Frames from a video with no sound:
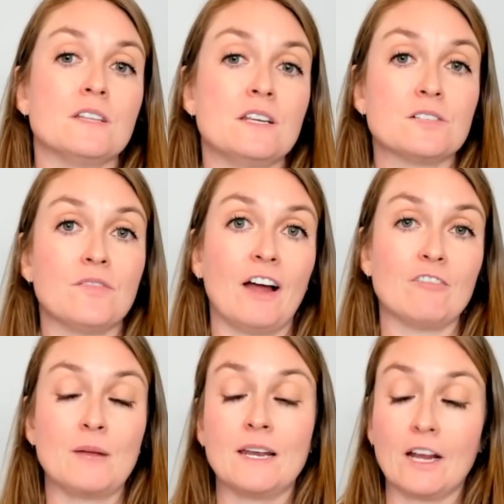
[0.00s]
these 5
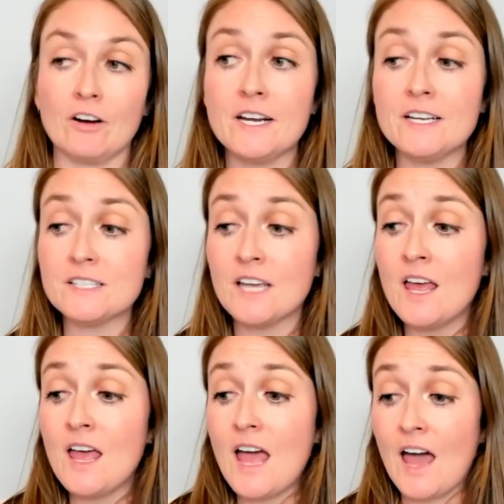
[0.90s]
main areas.
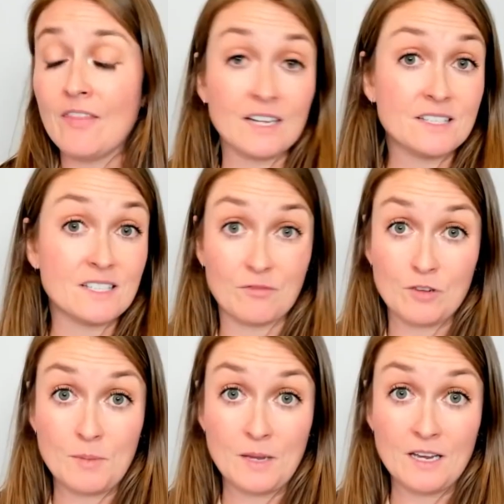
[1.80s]
And that's a
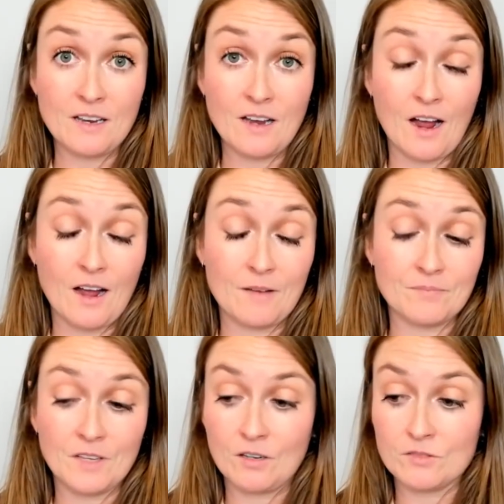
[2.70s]
freebie,
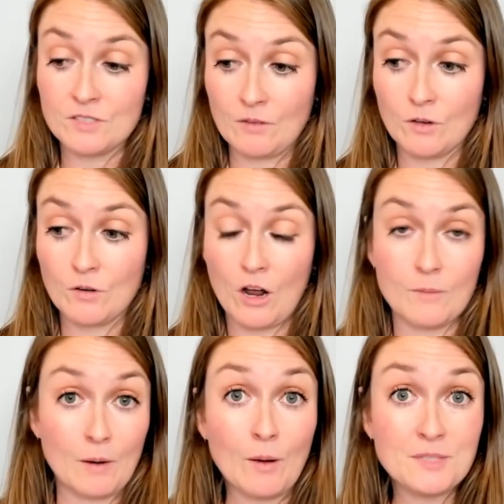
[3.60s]
download on
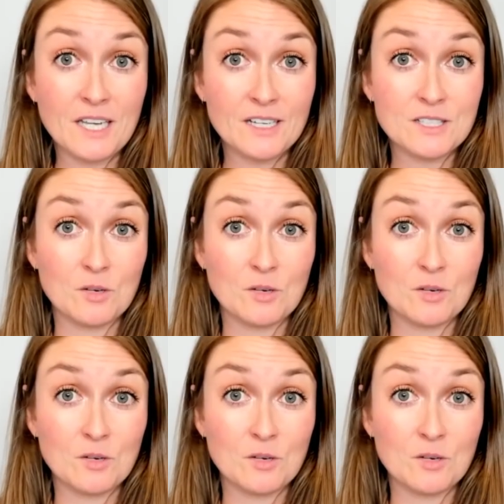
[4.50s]
my website.